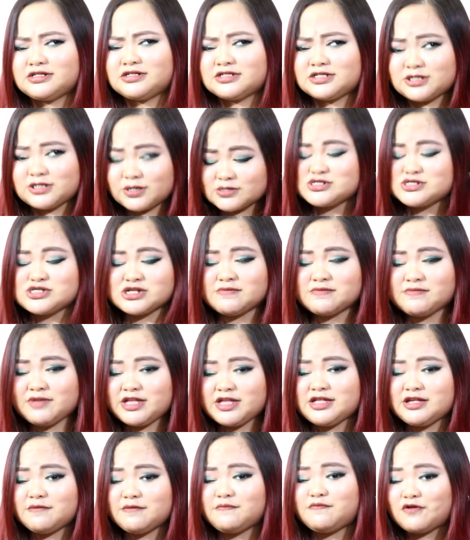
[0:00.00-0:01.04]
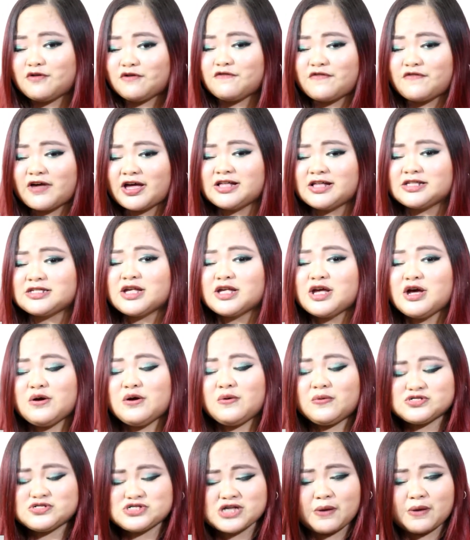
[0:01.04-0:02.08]
social media profiles,
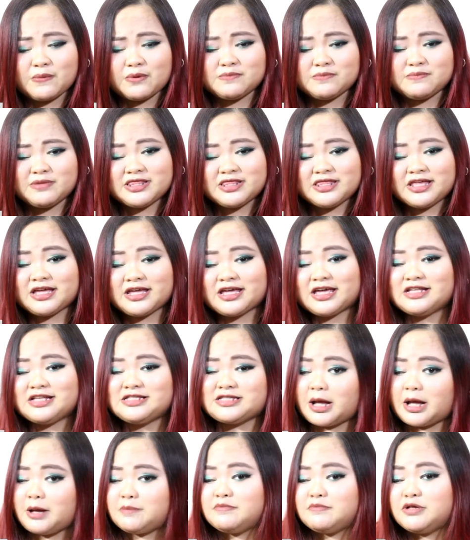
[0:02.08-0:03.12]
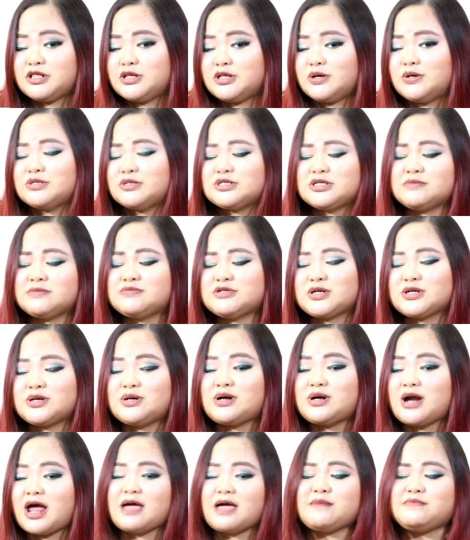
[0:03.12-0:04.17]
which I will be linking down below.
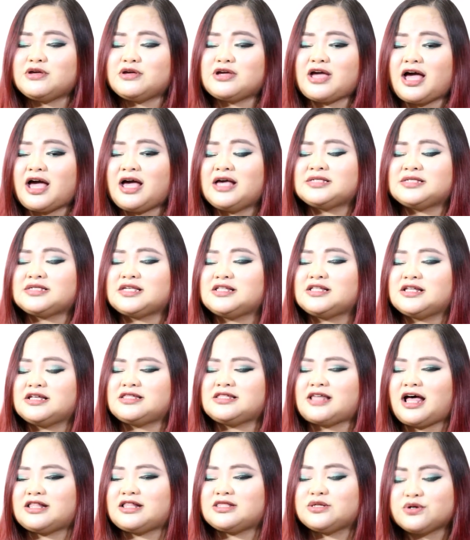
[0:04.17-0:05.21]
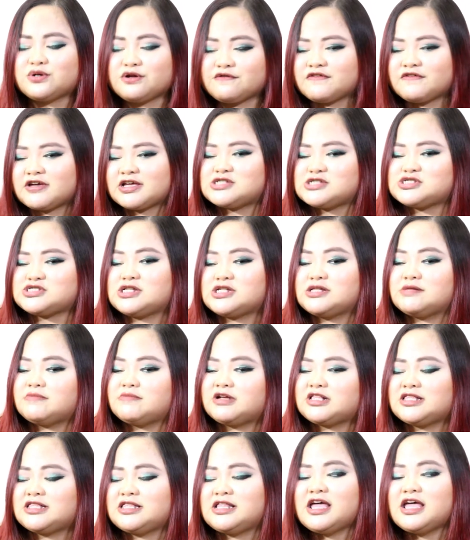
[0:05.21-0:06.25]
Subscribe, you guys, and hit that notification
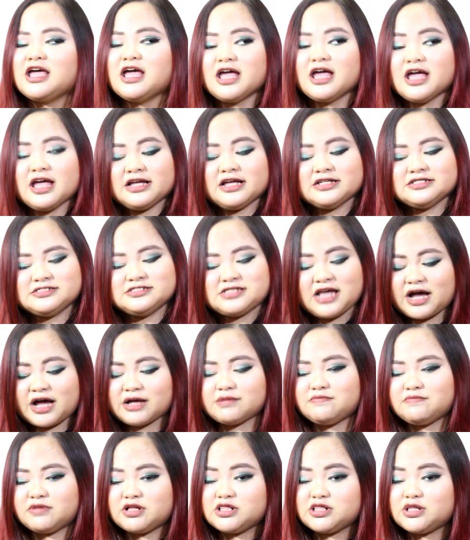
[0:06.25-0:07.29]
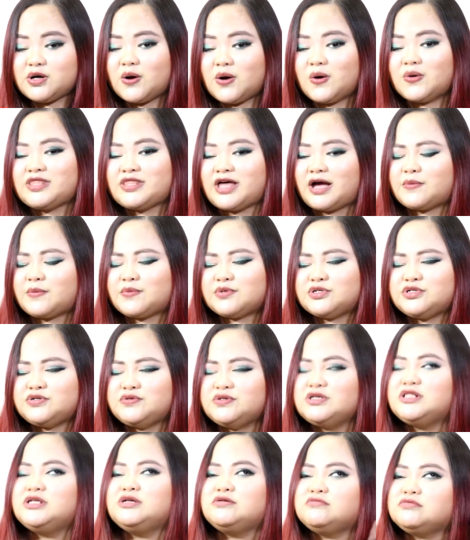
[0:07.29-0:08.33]
button down below. That would
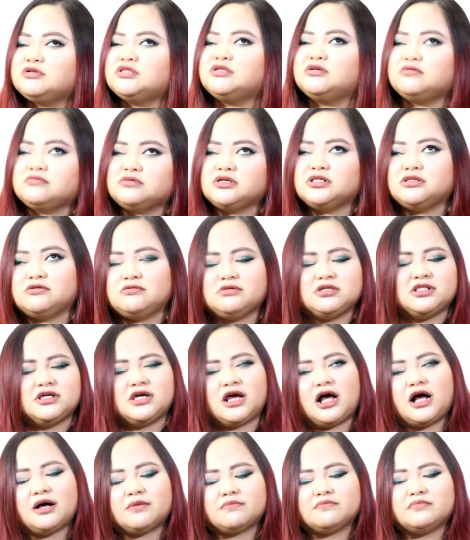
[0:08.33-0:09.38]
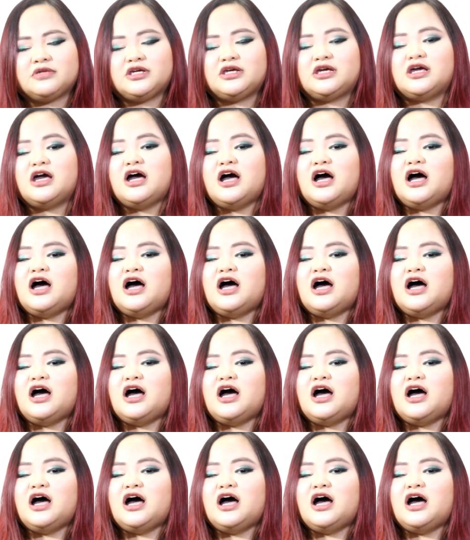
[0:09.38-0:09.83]
really, really, really, really help me.